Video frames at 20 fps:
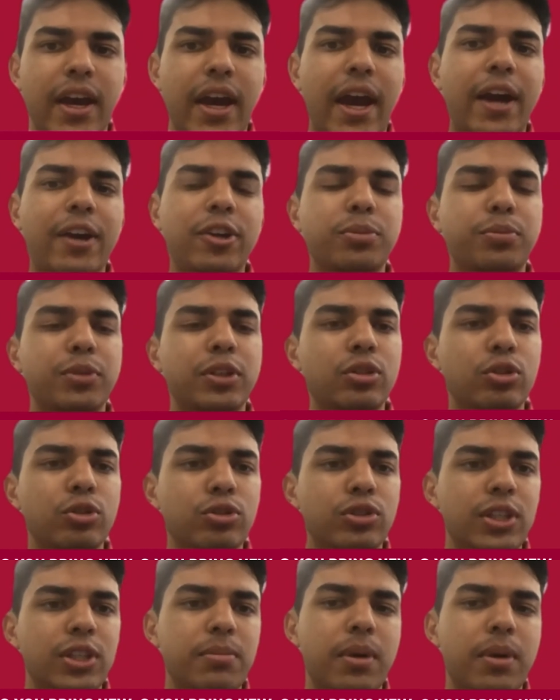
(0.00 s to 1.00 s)
how do you bring new
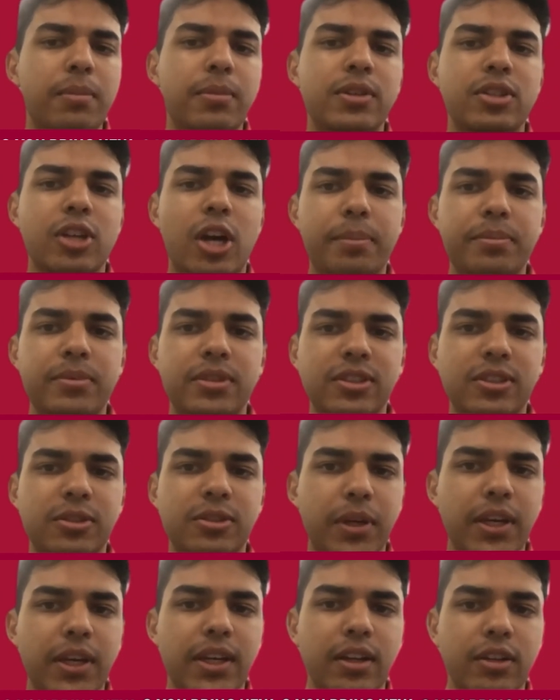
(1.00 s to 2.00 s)
team members up to
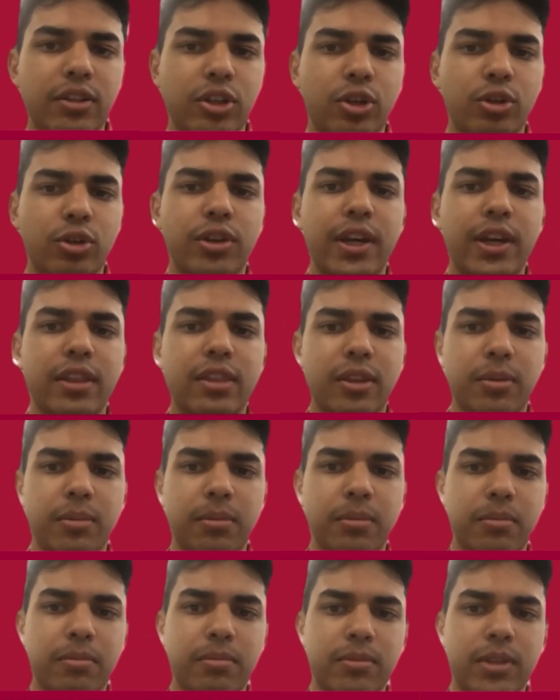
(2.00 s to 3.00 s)
speed and get
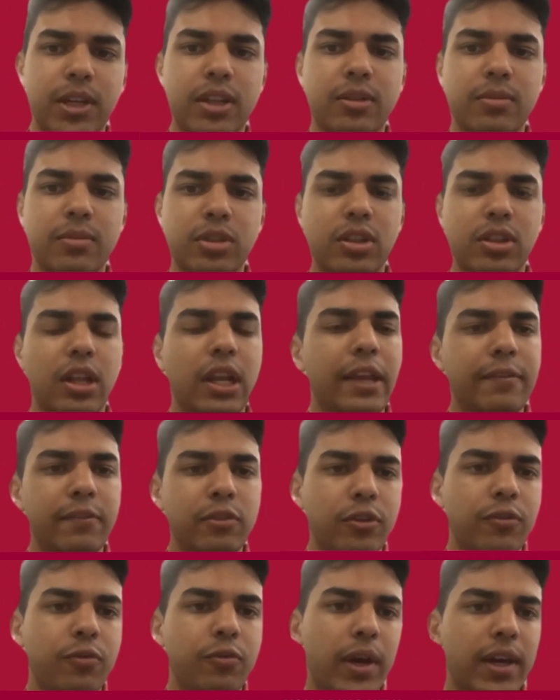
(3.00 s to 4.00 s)
them to the
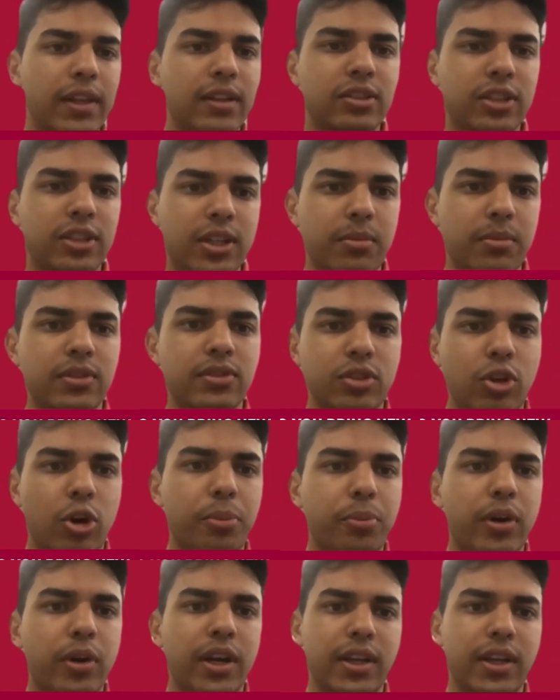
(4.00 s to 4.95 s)
level of where the team is operating